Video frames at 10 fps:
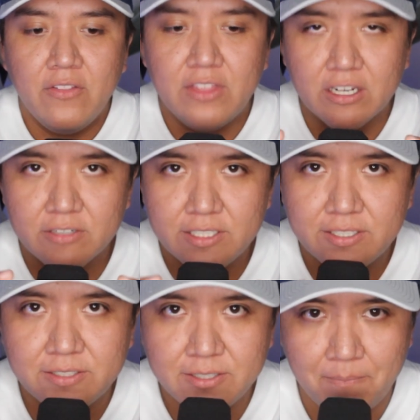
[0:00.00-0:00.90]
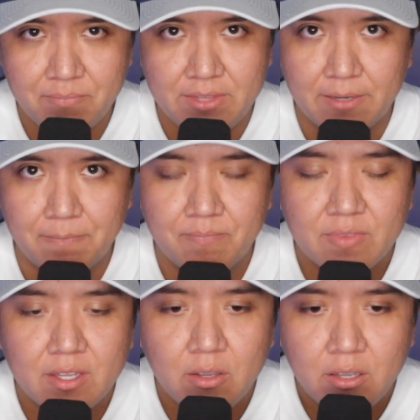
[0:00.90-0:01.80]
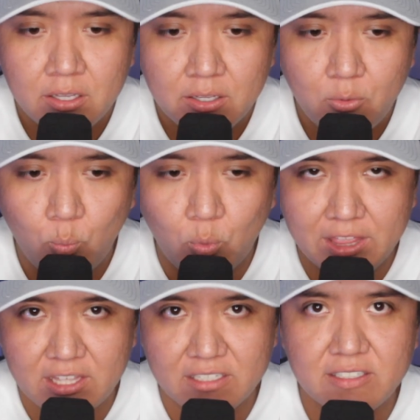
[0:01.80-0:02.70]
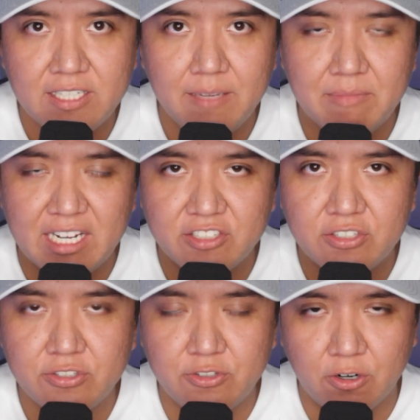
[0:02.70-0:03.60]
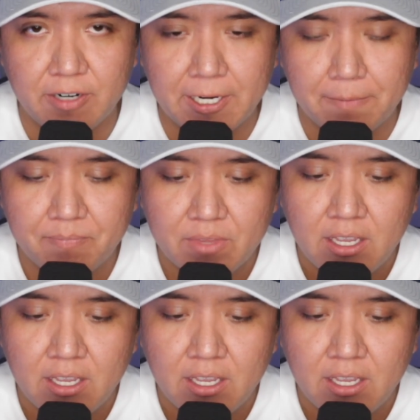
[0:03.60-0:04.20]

there is something with this team that is stirring.